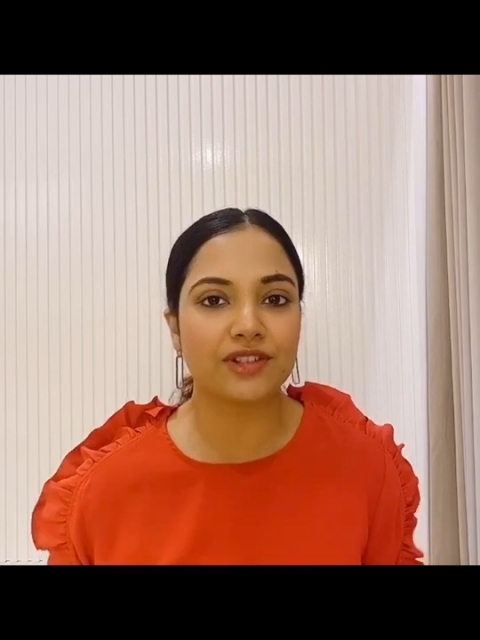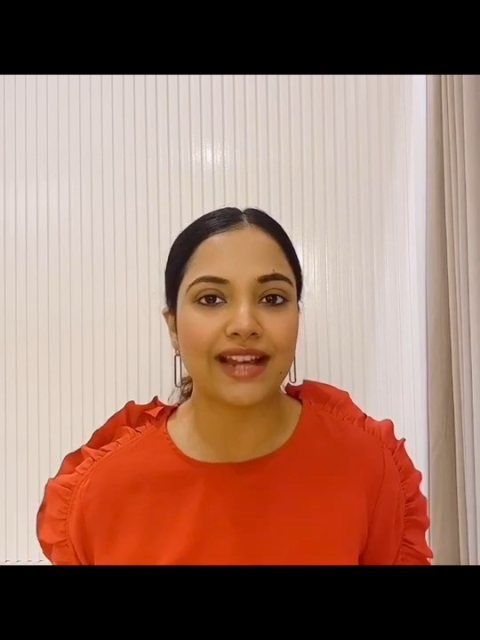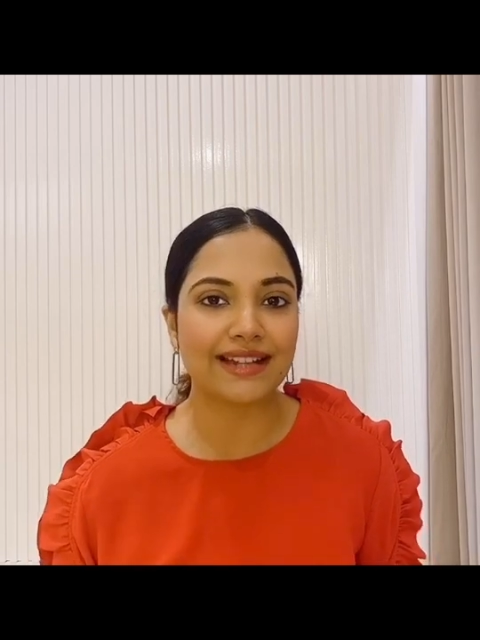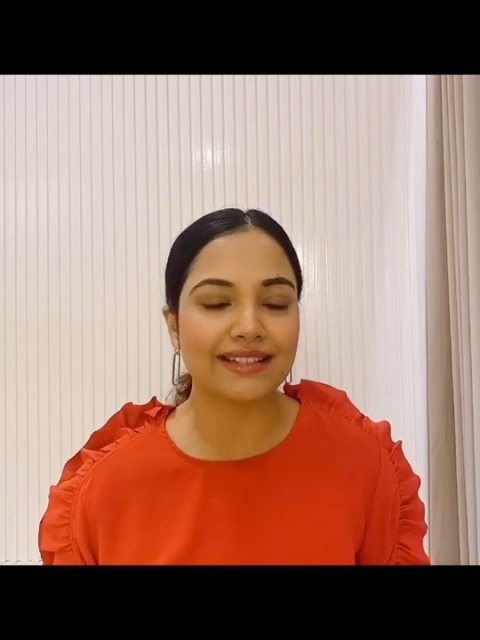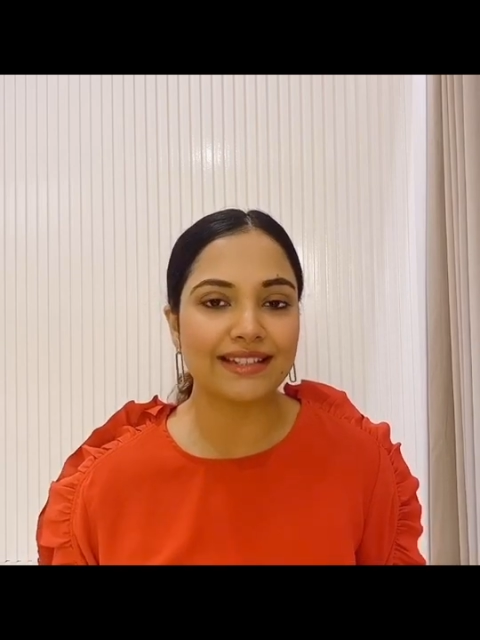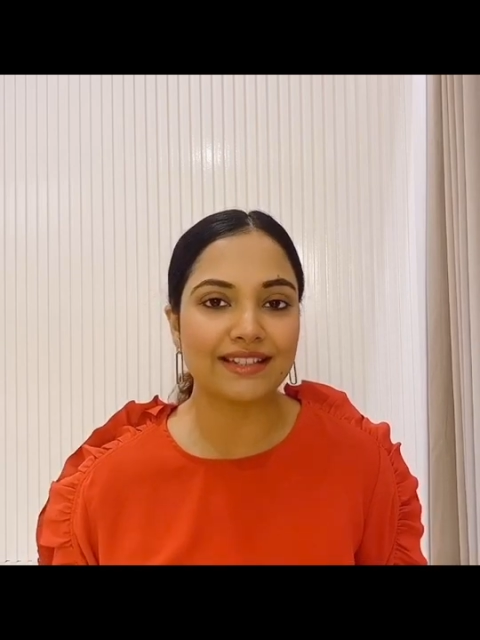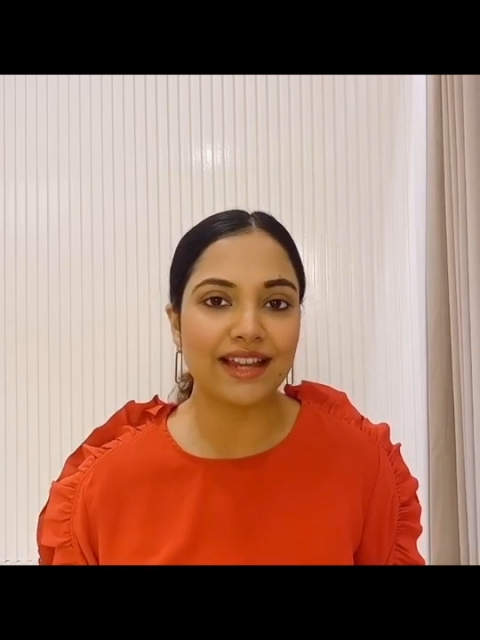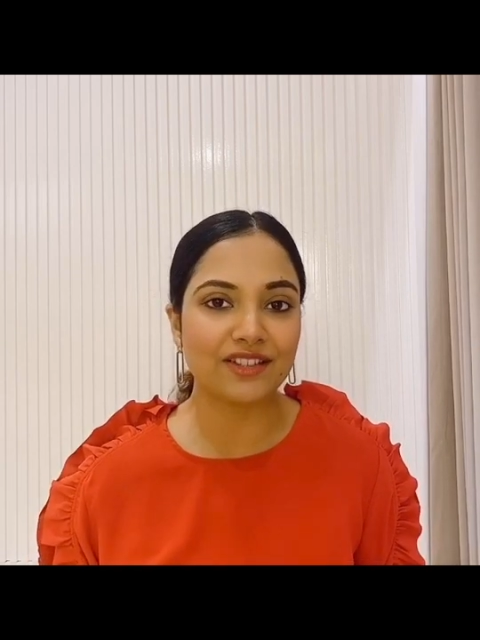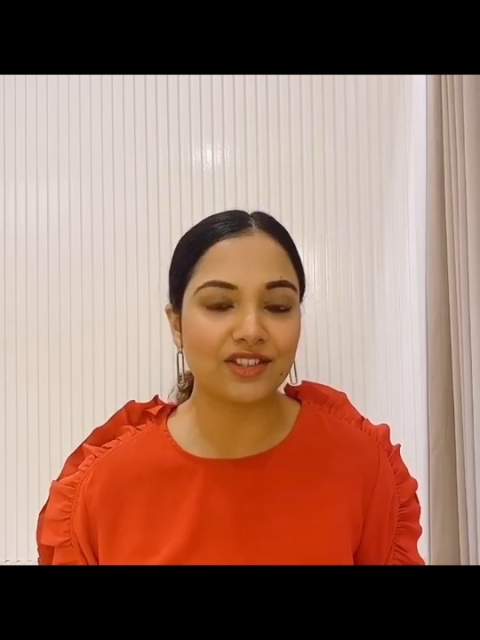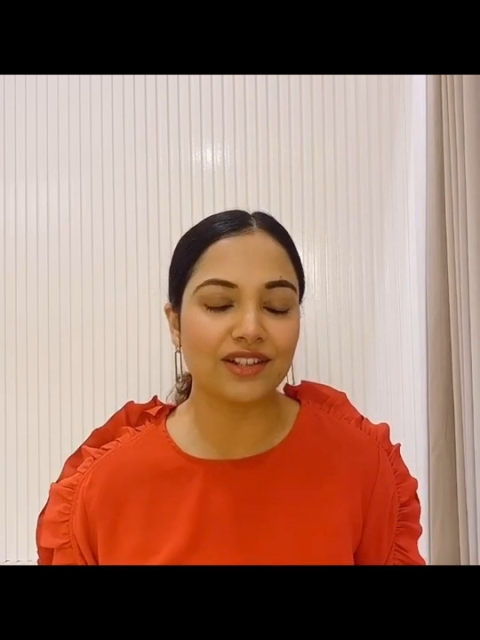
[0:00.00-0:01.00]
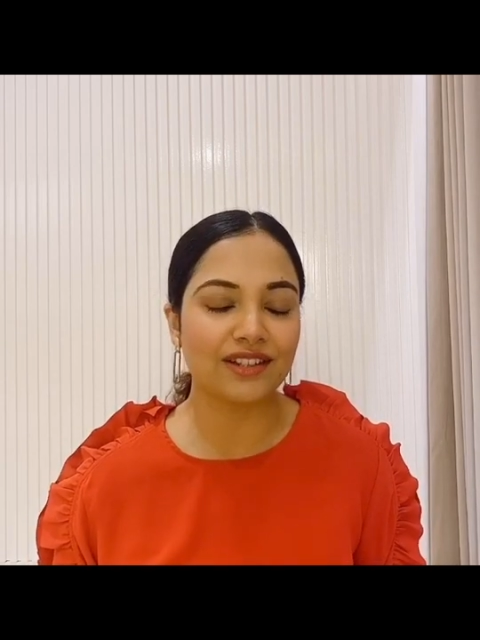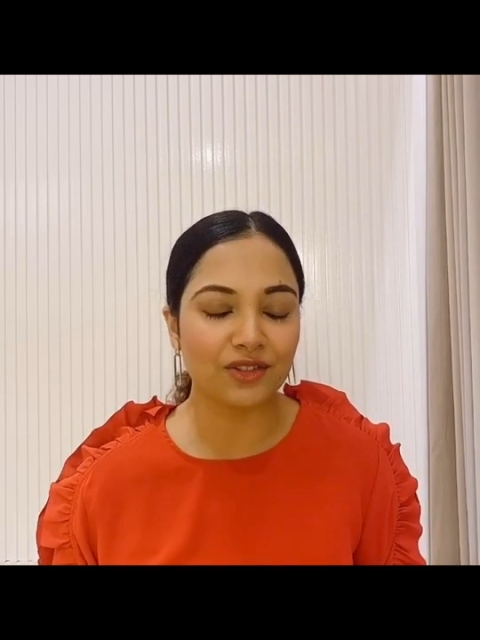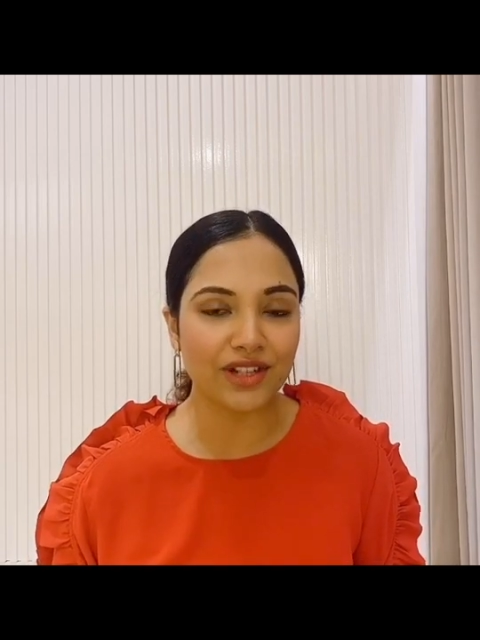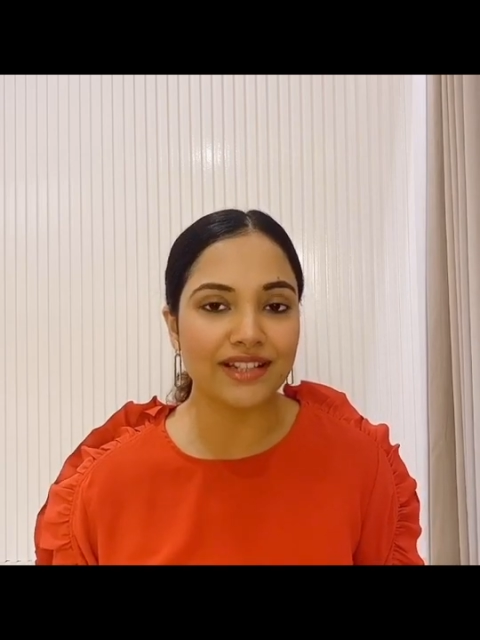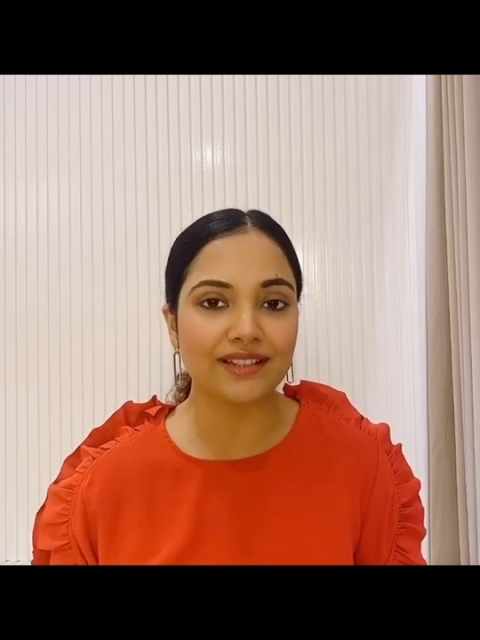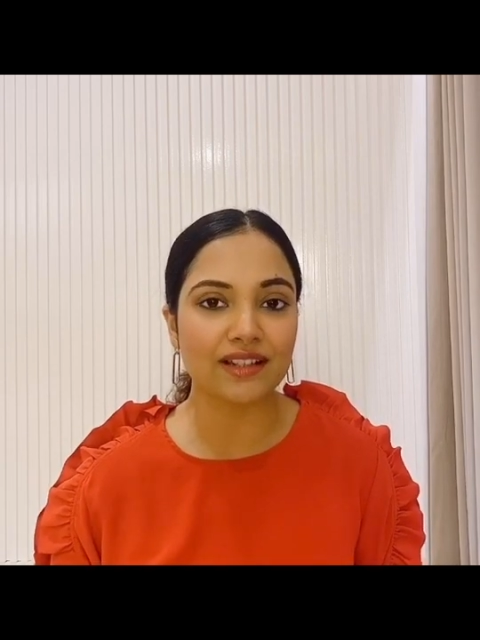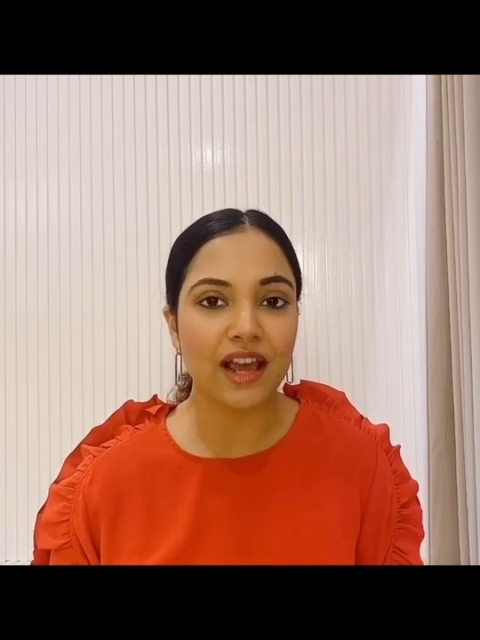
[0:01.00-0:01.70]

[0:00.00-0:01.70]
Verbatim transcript: anti-aging ingredient